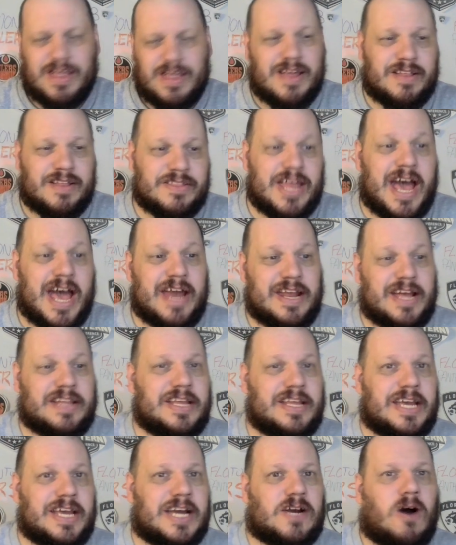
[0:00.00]
That and
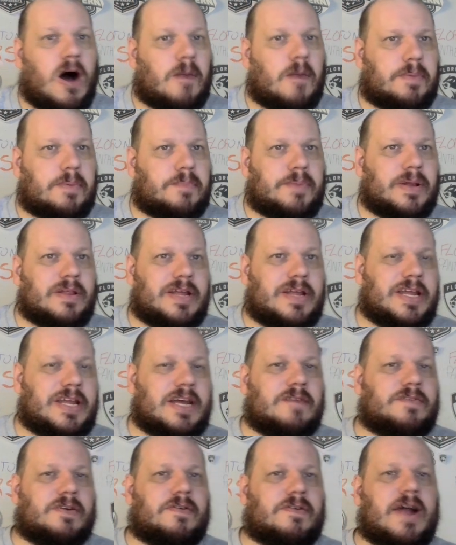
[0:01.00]
the incompatibility of
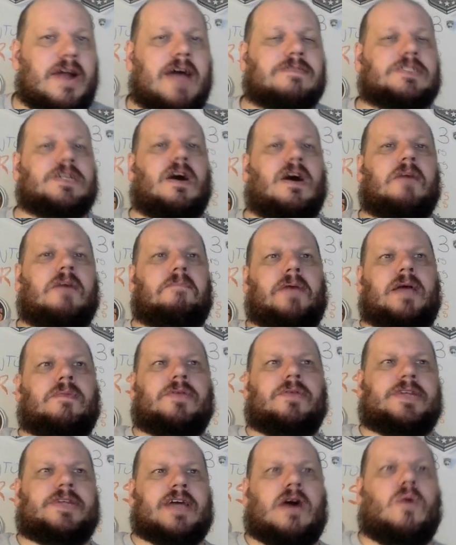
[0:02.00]
the refs not being able
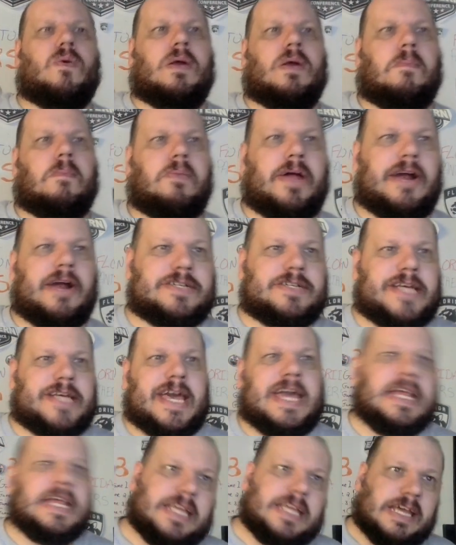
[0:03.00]
to tell when a player's
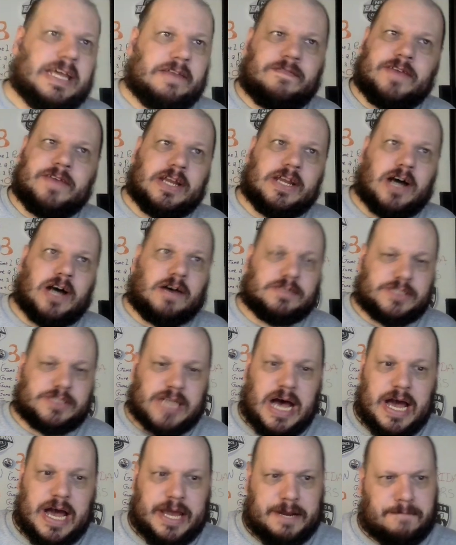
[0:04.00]
18 feet
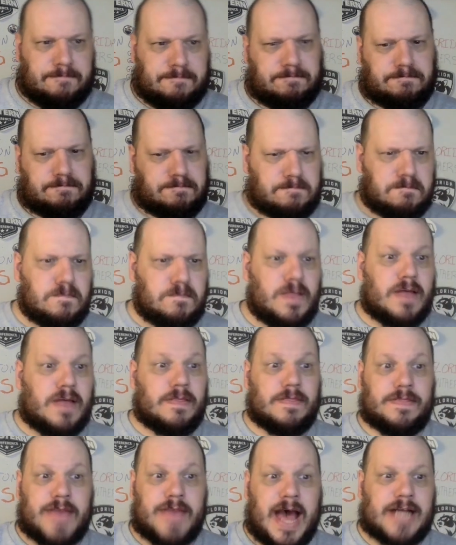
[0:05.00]
offside.
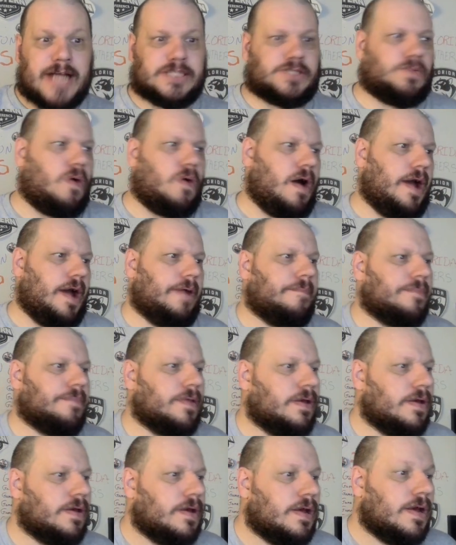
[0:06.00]
That's why.
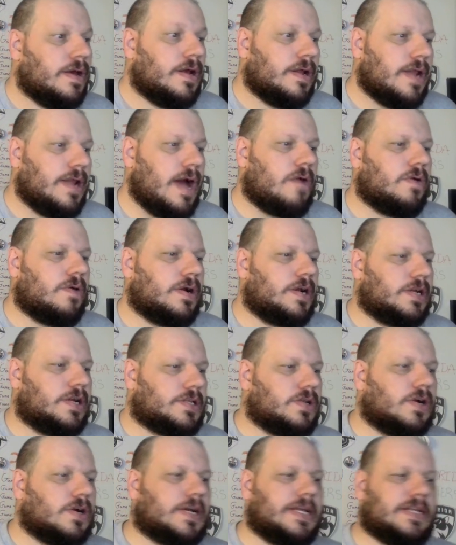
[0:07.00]
Now we're going to
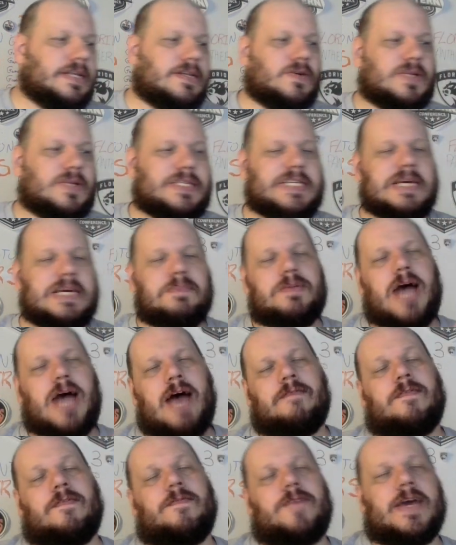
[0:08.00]
look into a deep dive
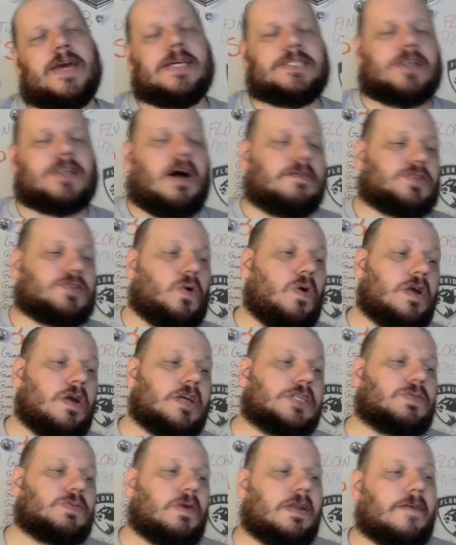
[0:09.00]
of face-offs.
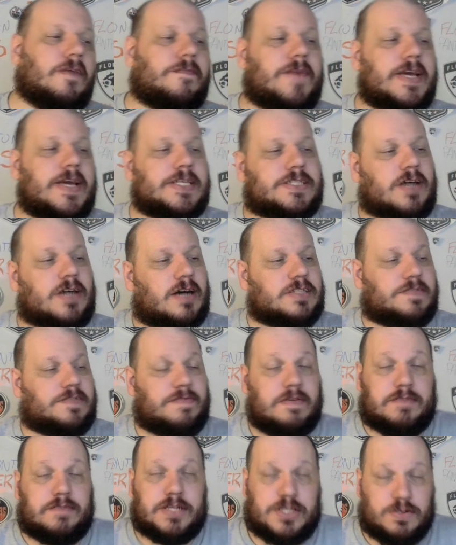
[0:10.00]
Oilers won the face-offs
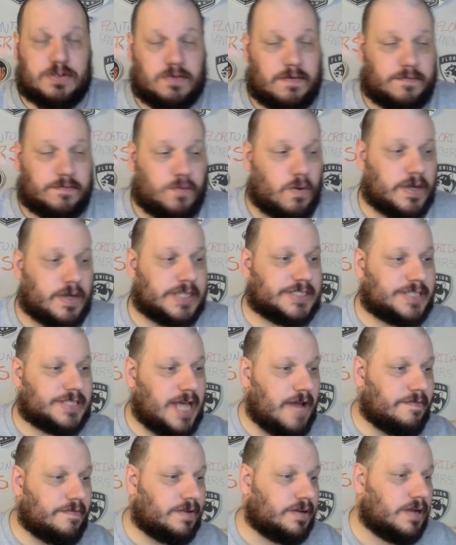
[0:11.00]
52 to
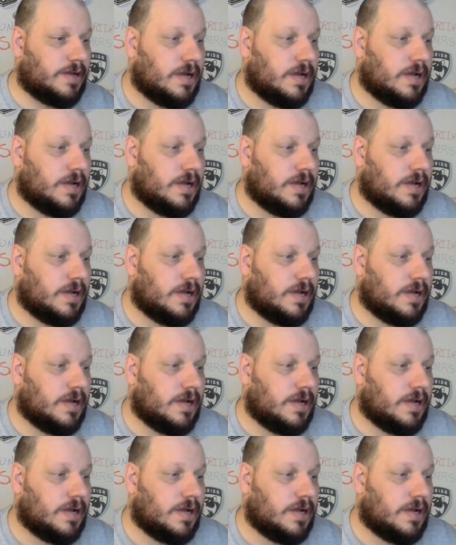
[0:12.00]
47.